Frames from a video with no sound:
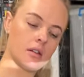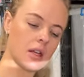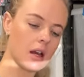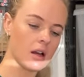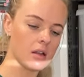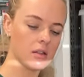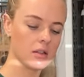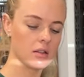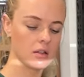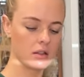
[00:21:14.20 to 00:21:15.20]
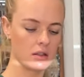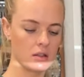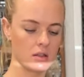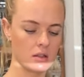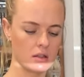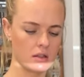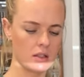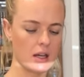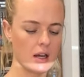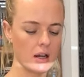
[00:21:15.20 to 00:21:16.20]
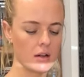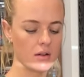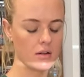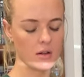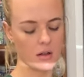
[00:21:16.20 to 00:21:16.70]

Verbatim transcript: want to yeah. say the flea market. Yeah. I